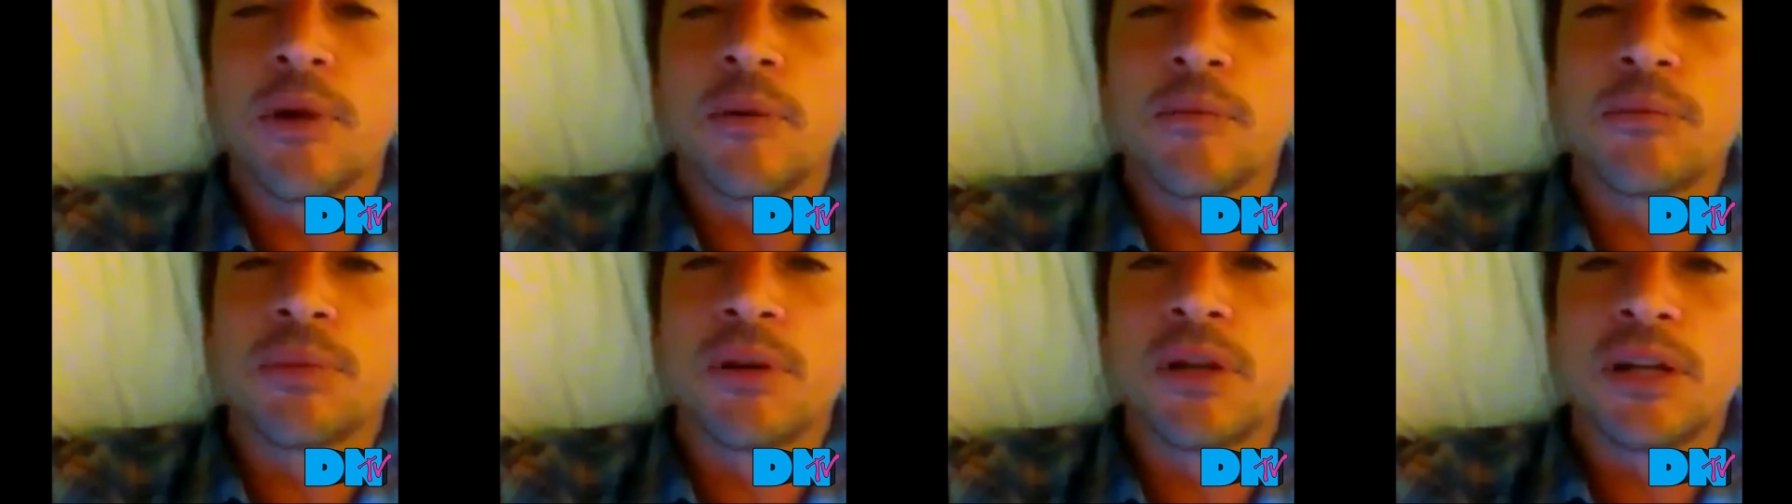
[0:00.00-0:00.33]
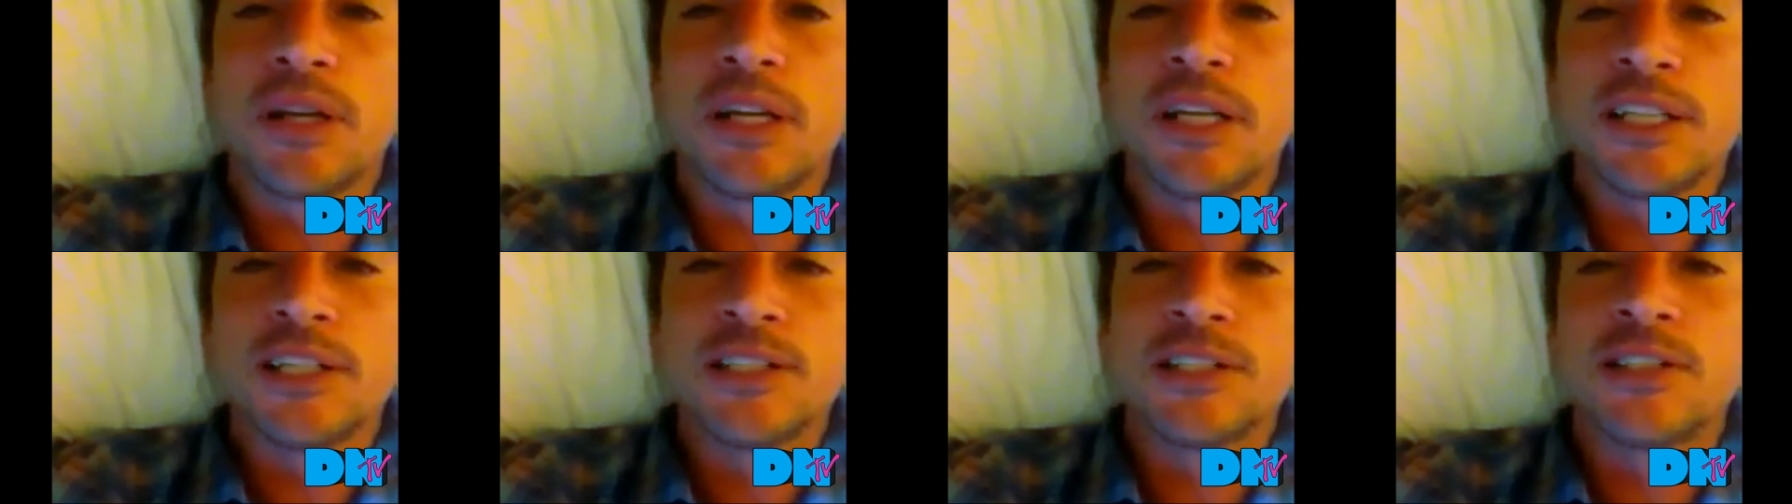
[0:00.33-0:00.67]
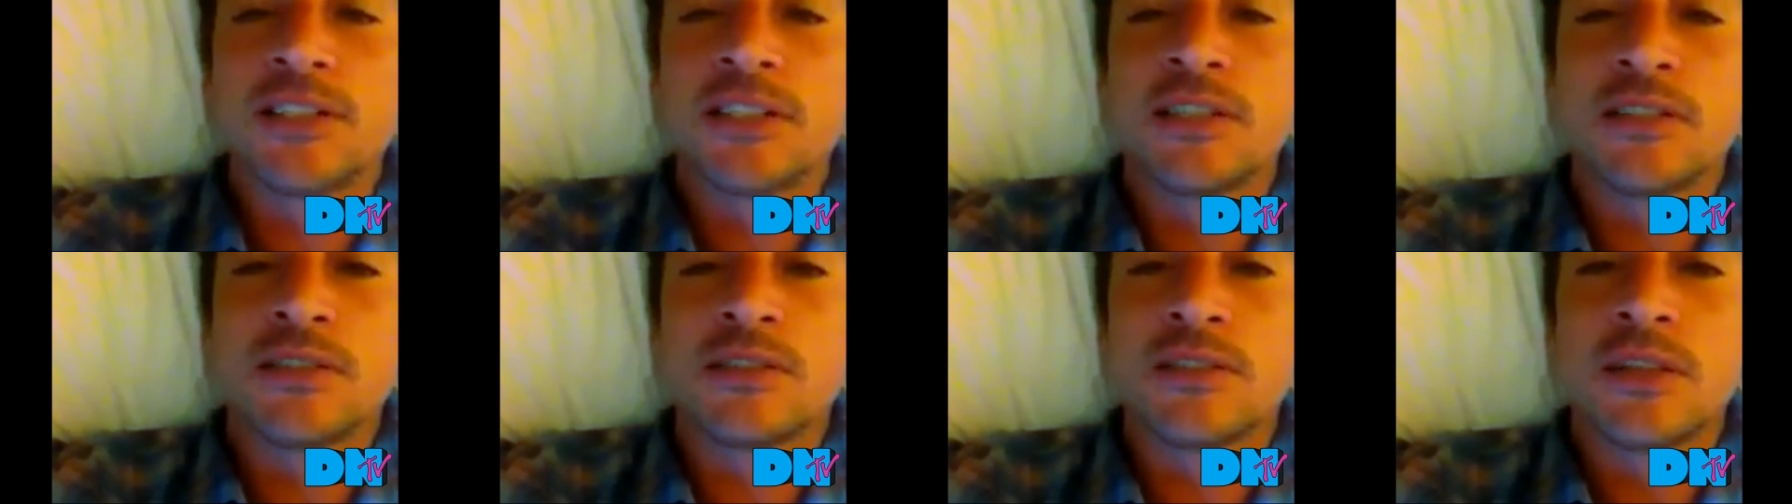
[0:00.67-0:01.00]

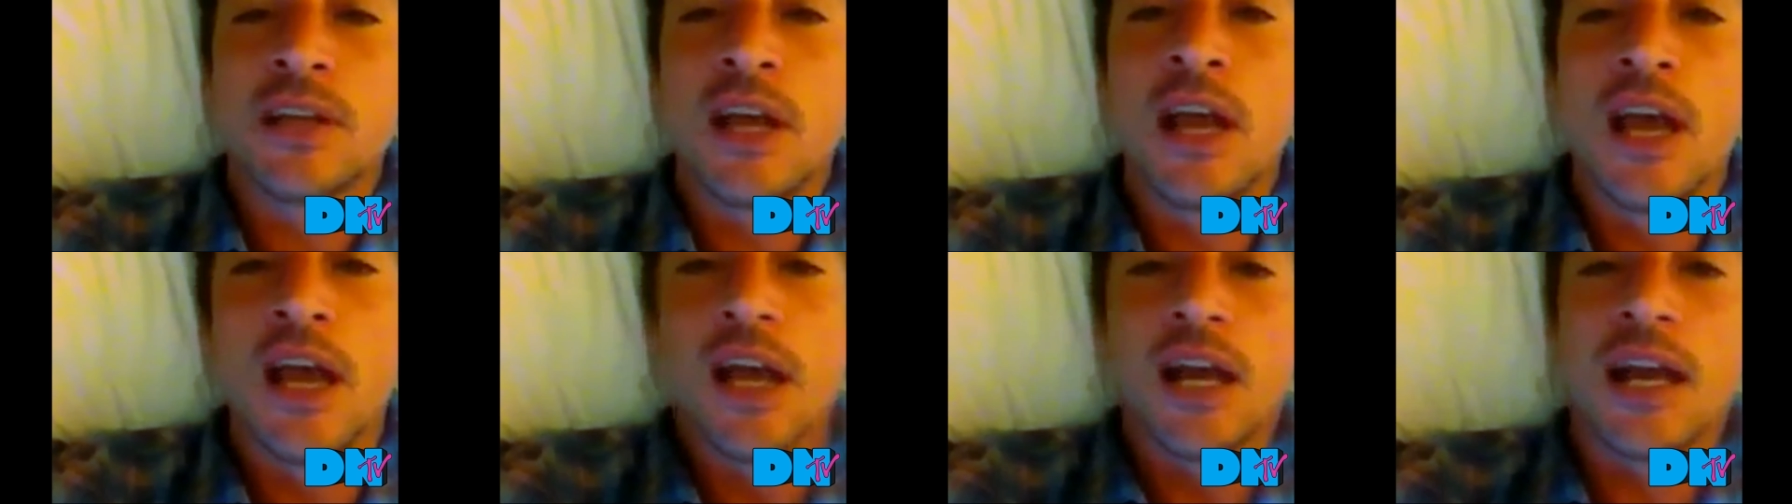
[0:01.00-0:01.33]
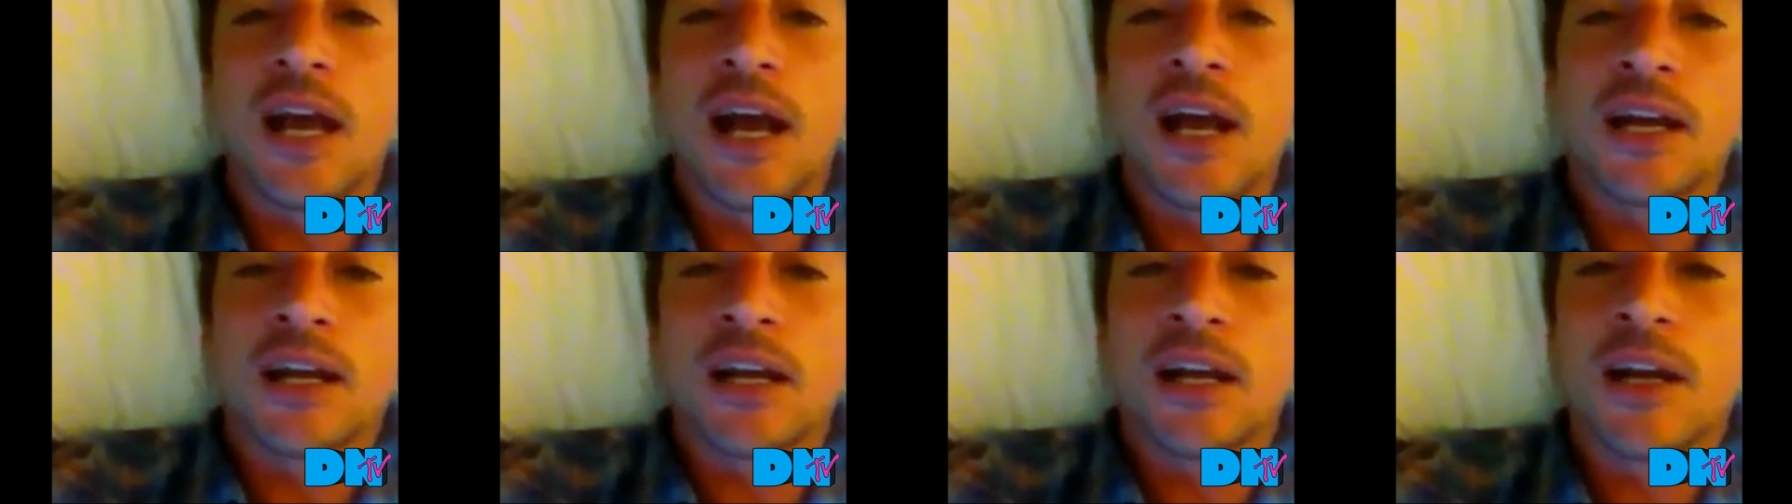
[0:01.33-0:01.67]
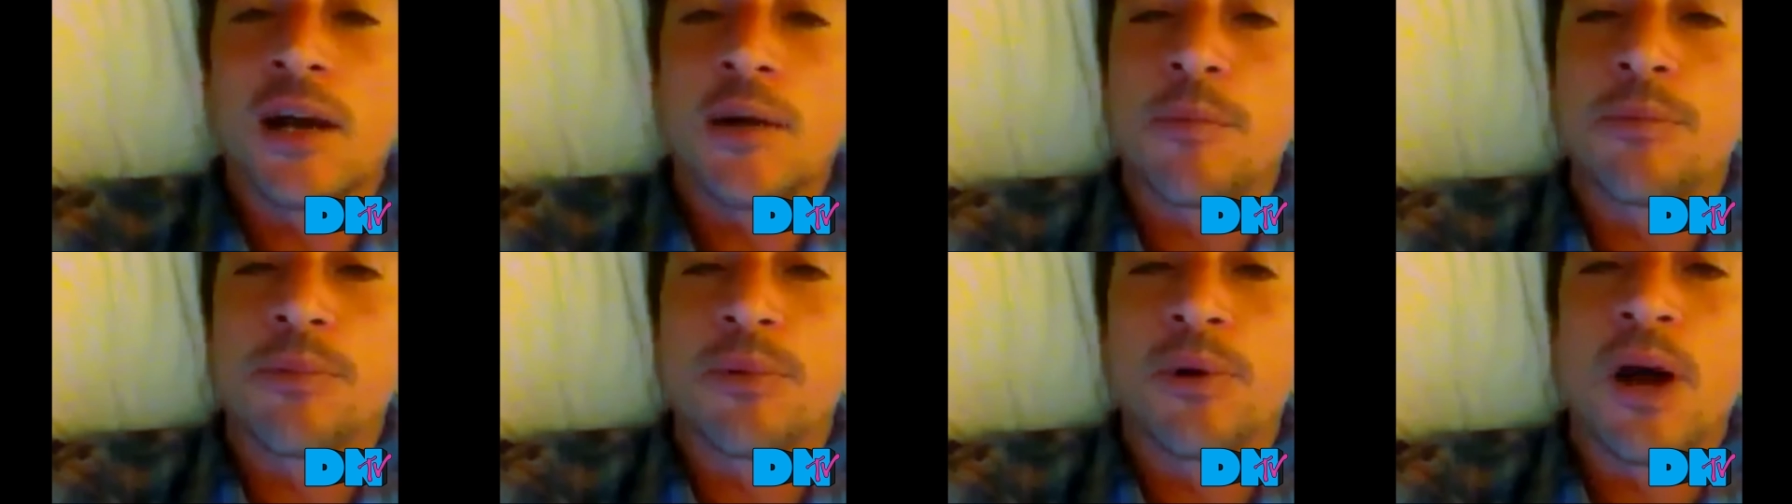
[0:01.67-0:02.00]
bubblicious. Got a
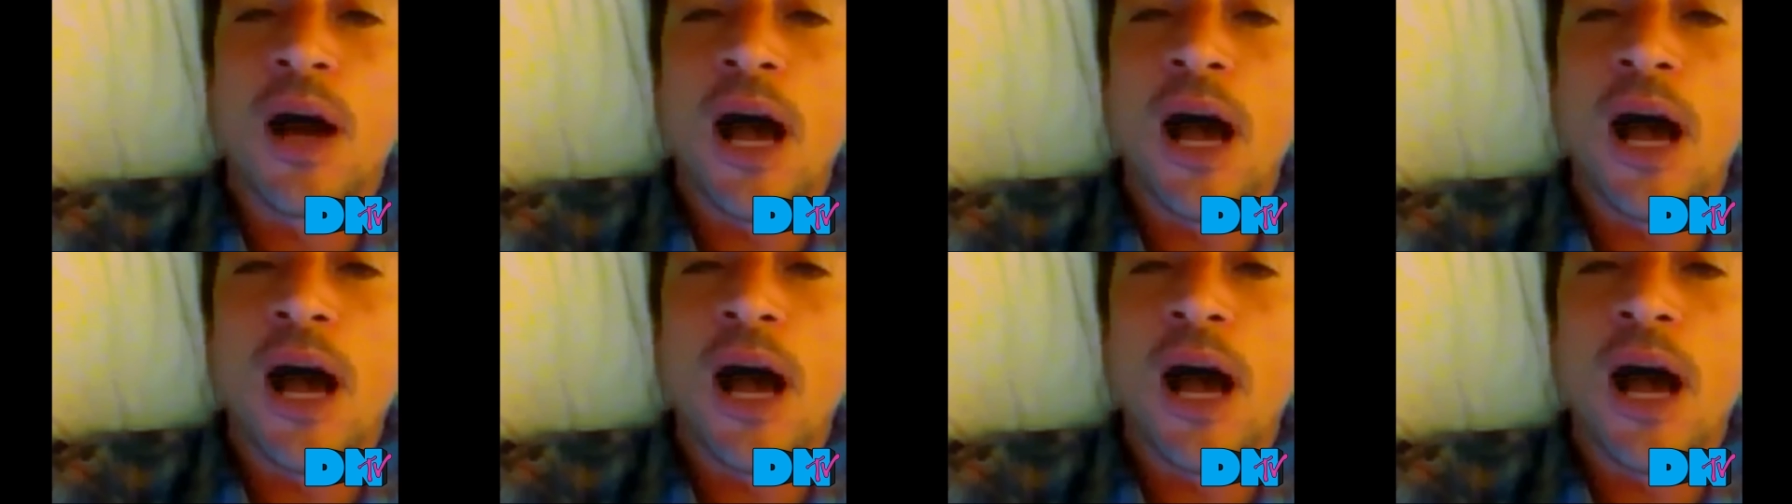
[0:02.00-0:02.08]
couple